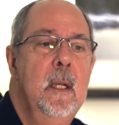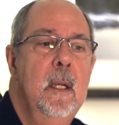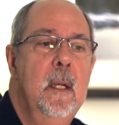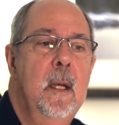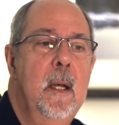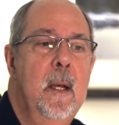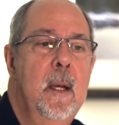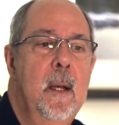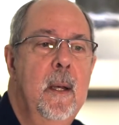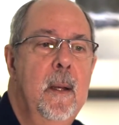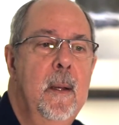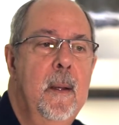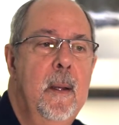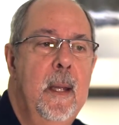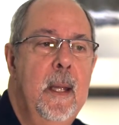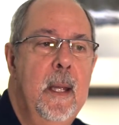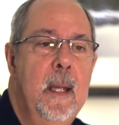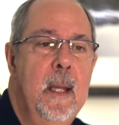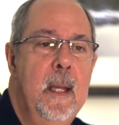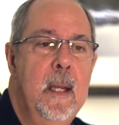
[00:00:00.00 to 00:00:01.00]

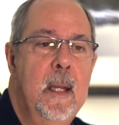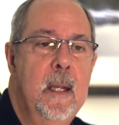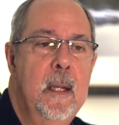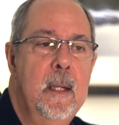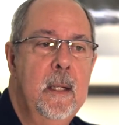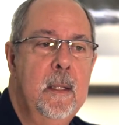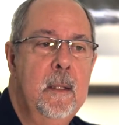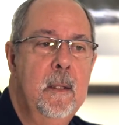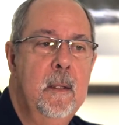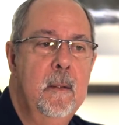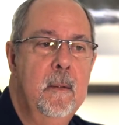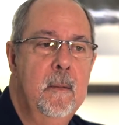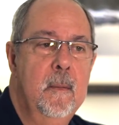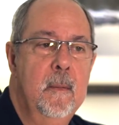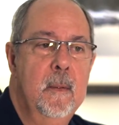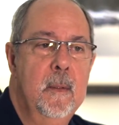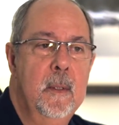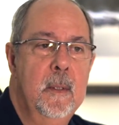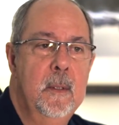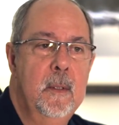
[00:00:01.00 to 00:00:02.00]

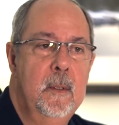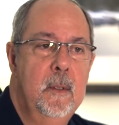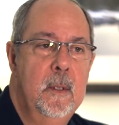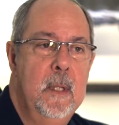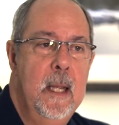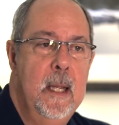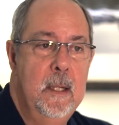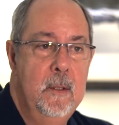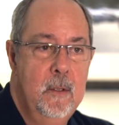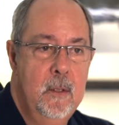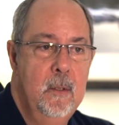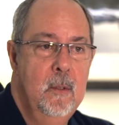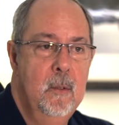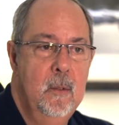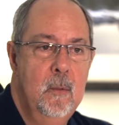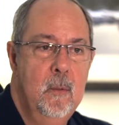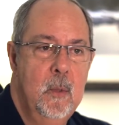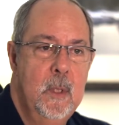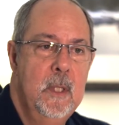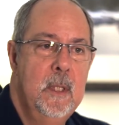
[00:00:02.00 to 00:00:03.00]
and
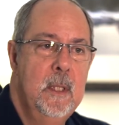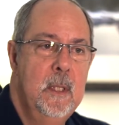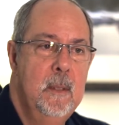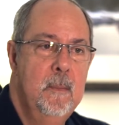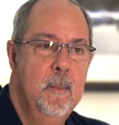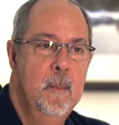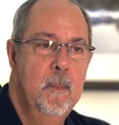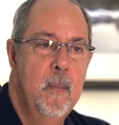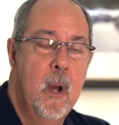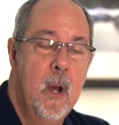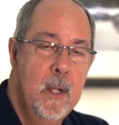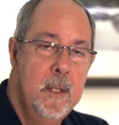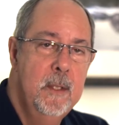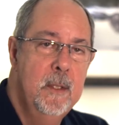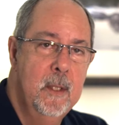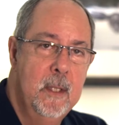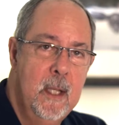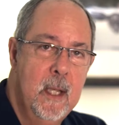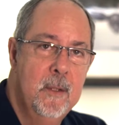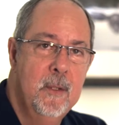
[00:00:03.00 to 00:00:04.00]
to really bond
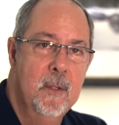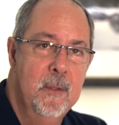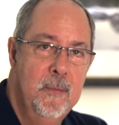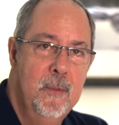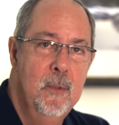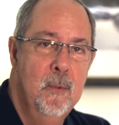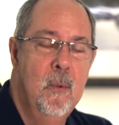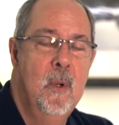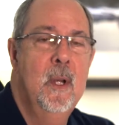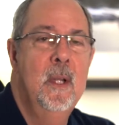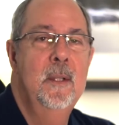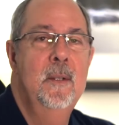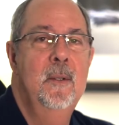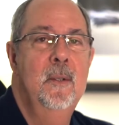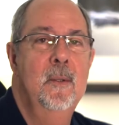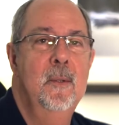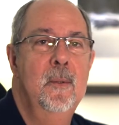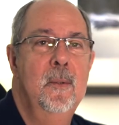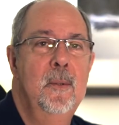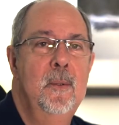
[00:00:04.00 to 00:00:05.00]
together, if you want
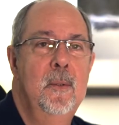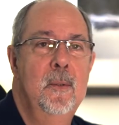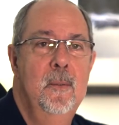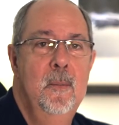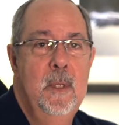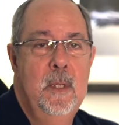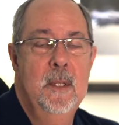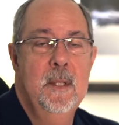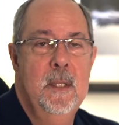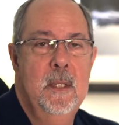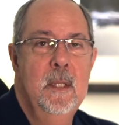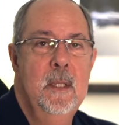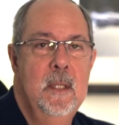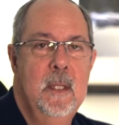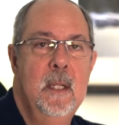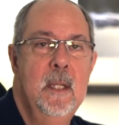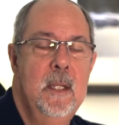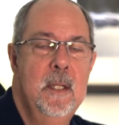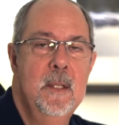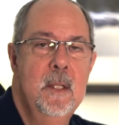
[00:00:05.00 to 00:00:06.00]
to because
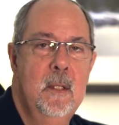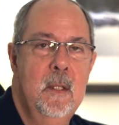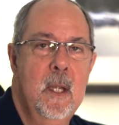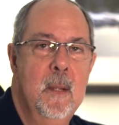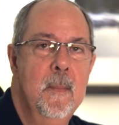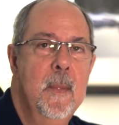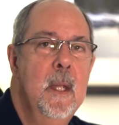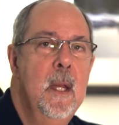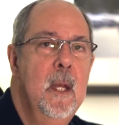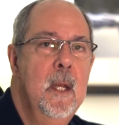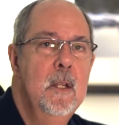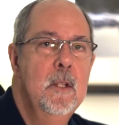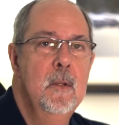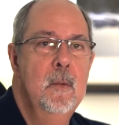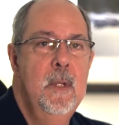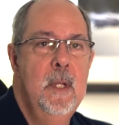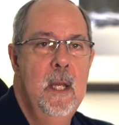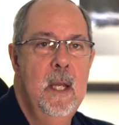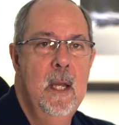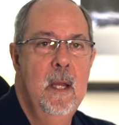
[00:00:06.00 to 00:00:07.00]
it is a club. So
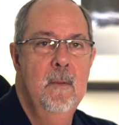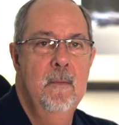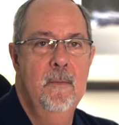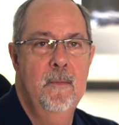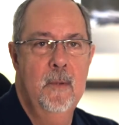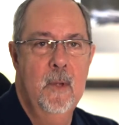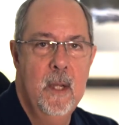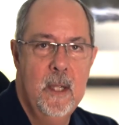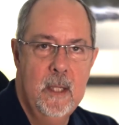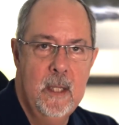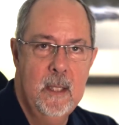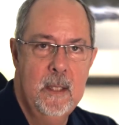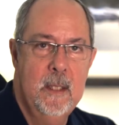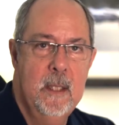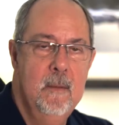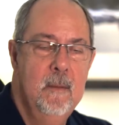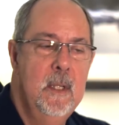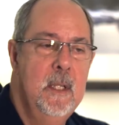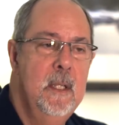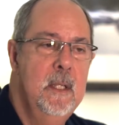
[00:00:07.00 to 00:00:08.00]
we have flying
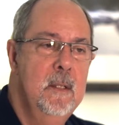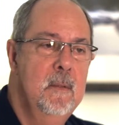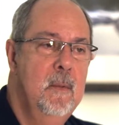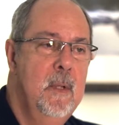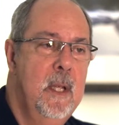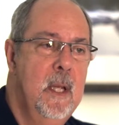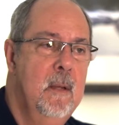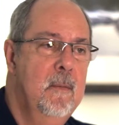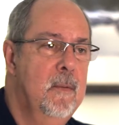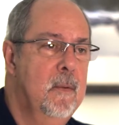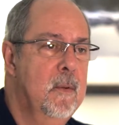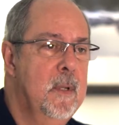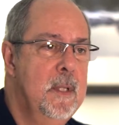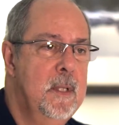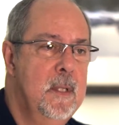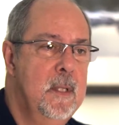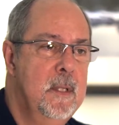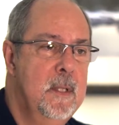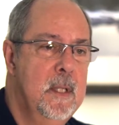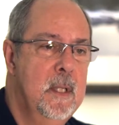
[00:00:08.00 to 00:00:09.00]
activities. We have, for
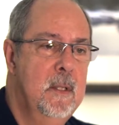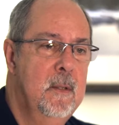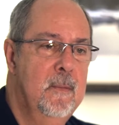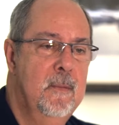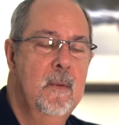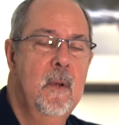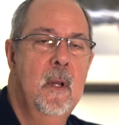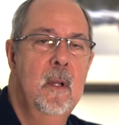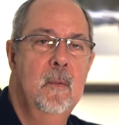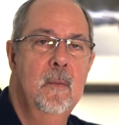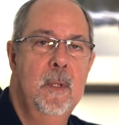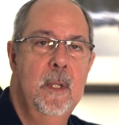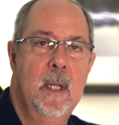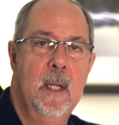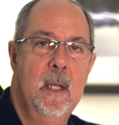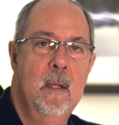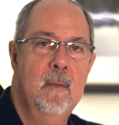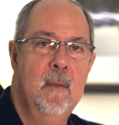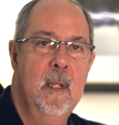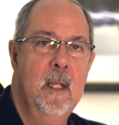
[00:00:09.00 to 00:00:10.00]
instance, in the fall, we
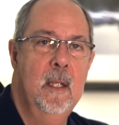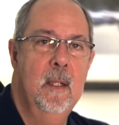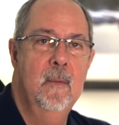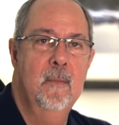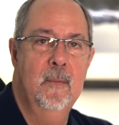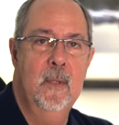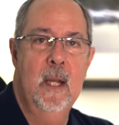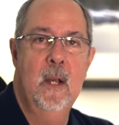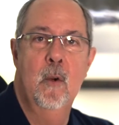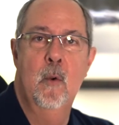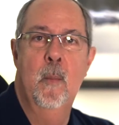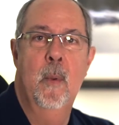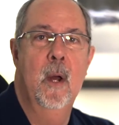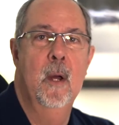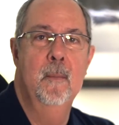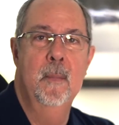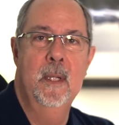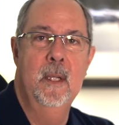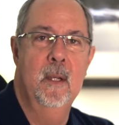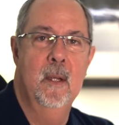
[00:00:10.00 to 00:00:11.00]
have a flower
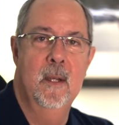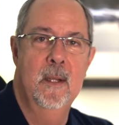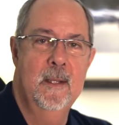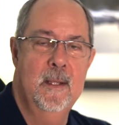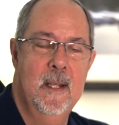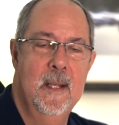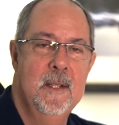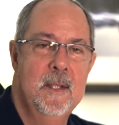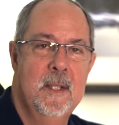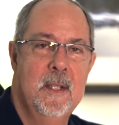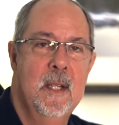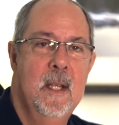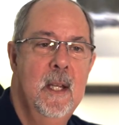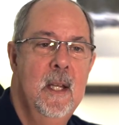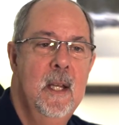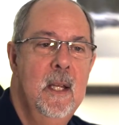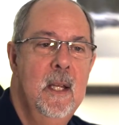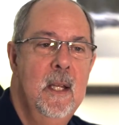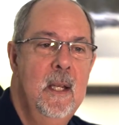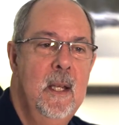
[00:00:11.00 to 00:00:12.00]
bombing contest
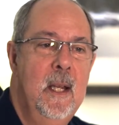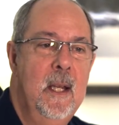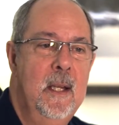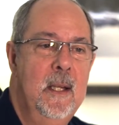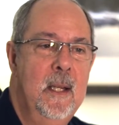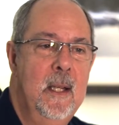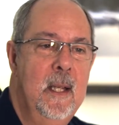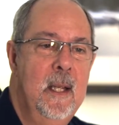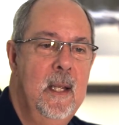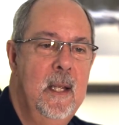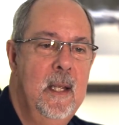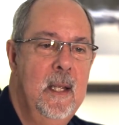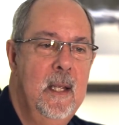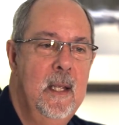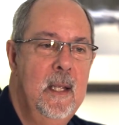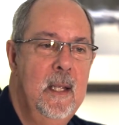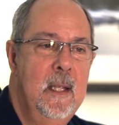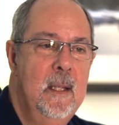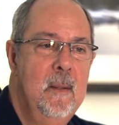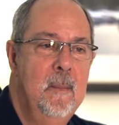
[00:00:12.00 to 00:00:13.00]
and
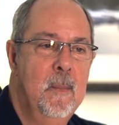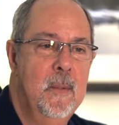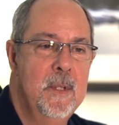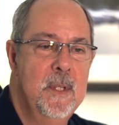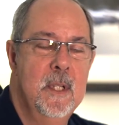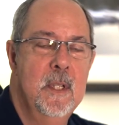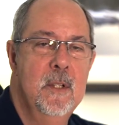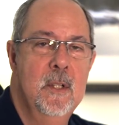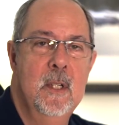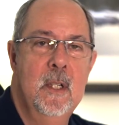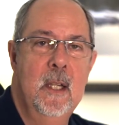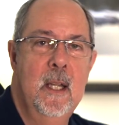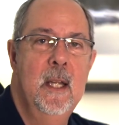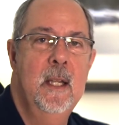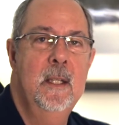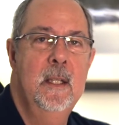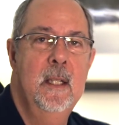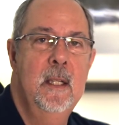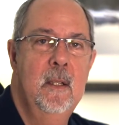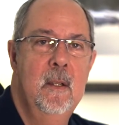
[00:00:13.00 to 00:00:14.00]
a precision
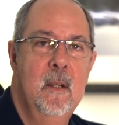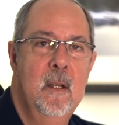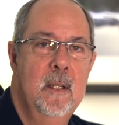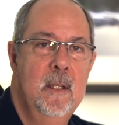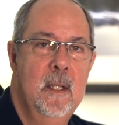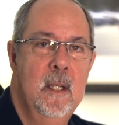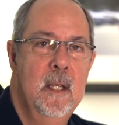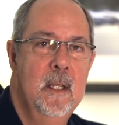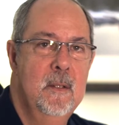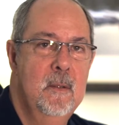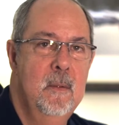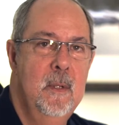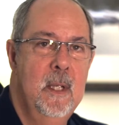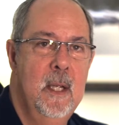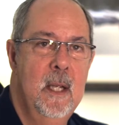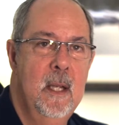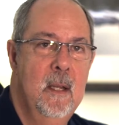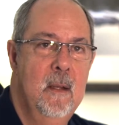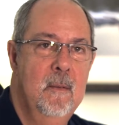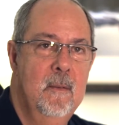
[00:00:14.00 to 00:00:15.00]
landing contest. We
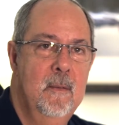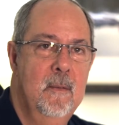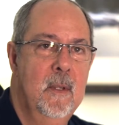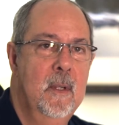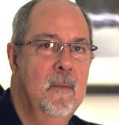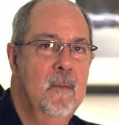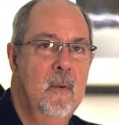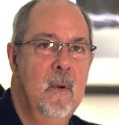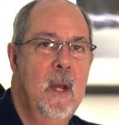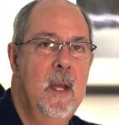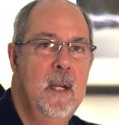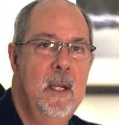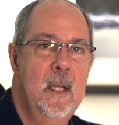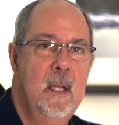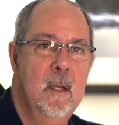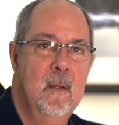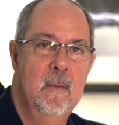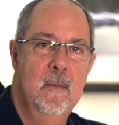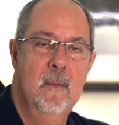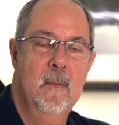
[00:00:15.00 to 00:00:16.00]
have a variety
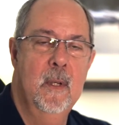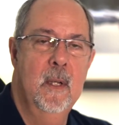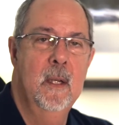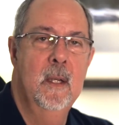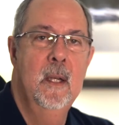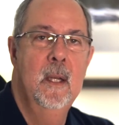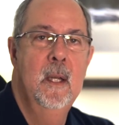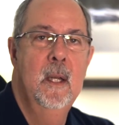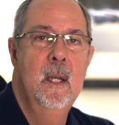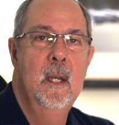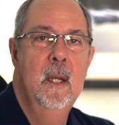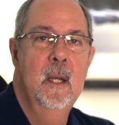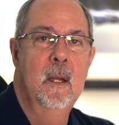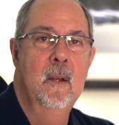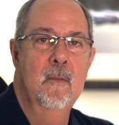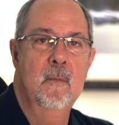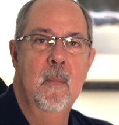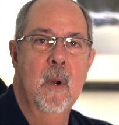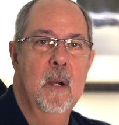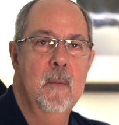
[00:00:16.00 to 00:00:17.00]
of
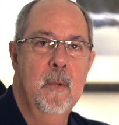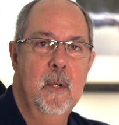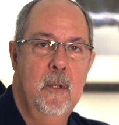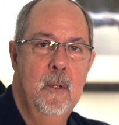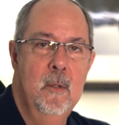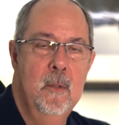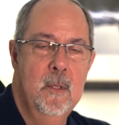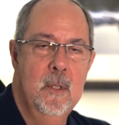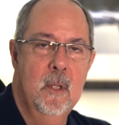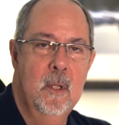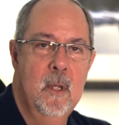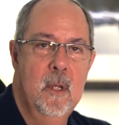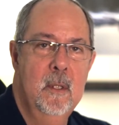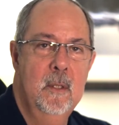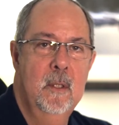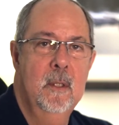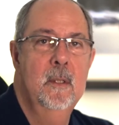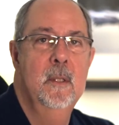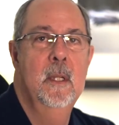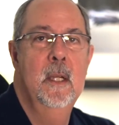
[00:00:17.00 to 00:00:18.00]
barbecues
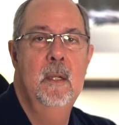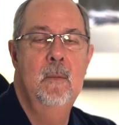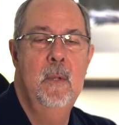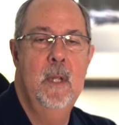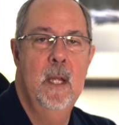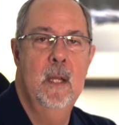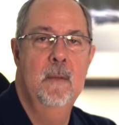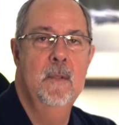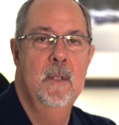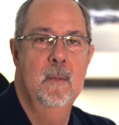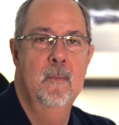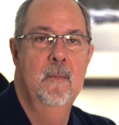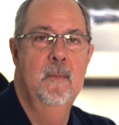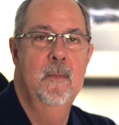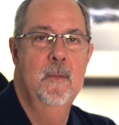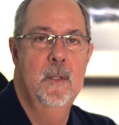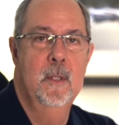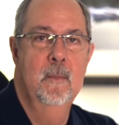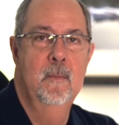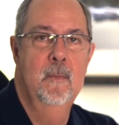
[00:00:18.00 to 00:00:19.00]
along this, and we have
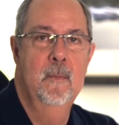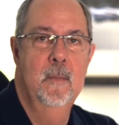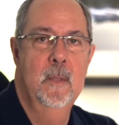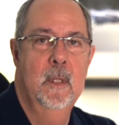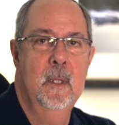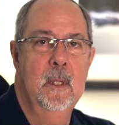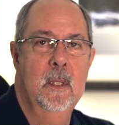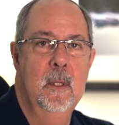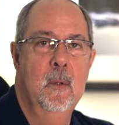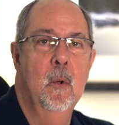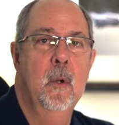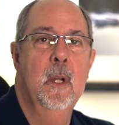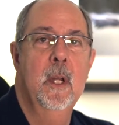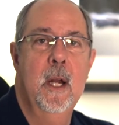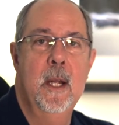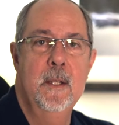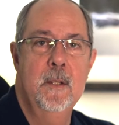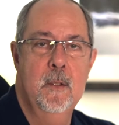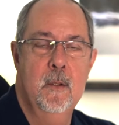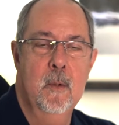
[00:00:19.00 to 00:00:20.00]
some
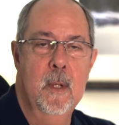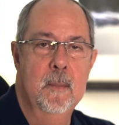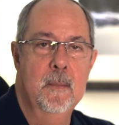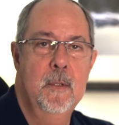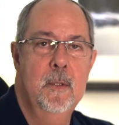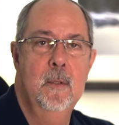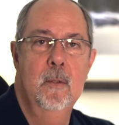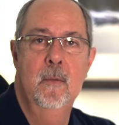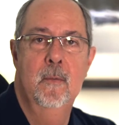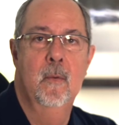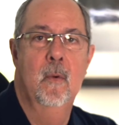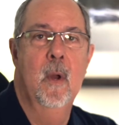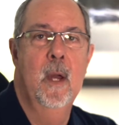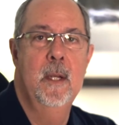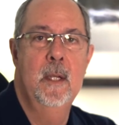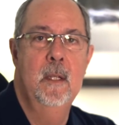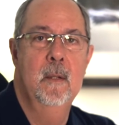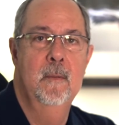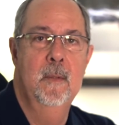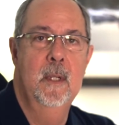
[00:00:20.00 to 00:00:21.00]
organized trips to a
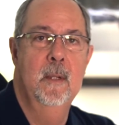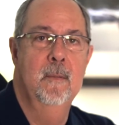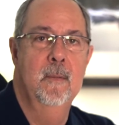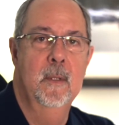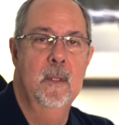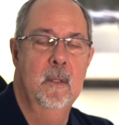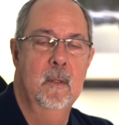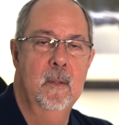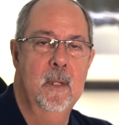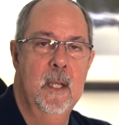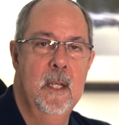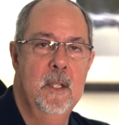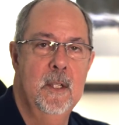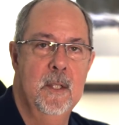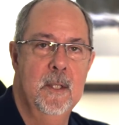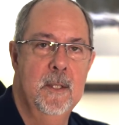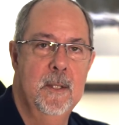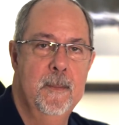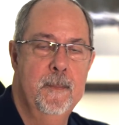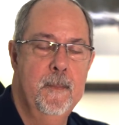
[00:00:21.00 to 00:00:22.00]
variety of different
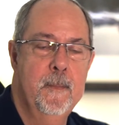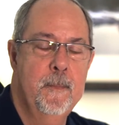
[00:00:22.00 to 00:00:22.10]
locations.